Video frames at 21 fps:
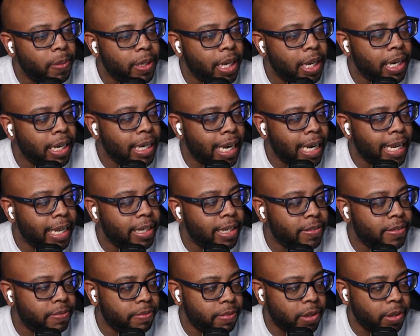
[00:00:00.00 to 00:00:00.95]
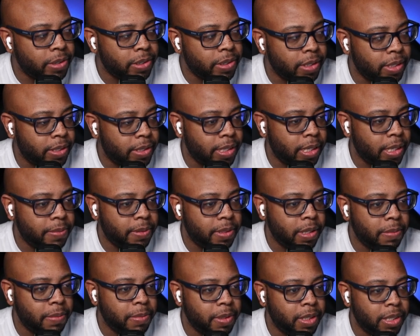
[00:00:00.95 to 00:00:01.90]
The latest version of
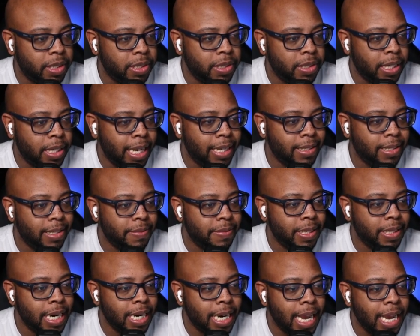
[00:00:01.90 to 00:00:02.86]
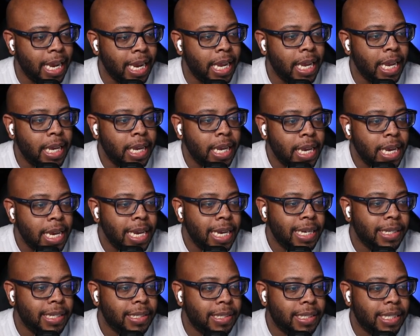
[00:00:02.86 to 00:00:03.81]
Samsung Magician as of today
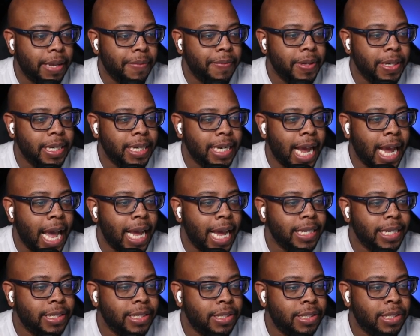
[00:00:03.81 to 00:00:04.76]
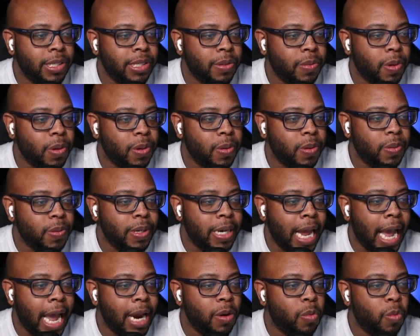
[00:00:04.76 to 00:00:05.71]
is
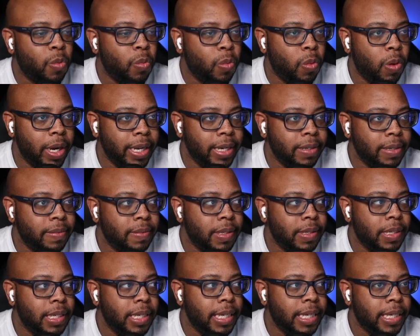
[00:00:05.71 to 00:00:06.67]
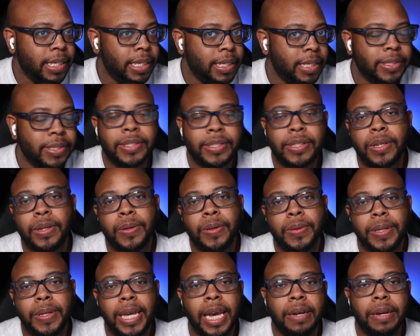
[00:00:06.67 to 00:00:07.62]
7.0.1. And
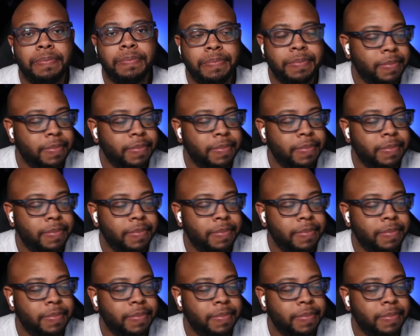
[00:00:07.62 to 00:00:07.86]
so, yeah.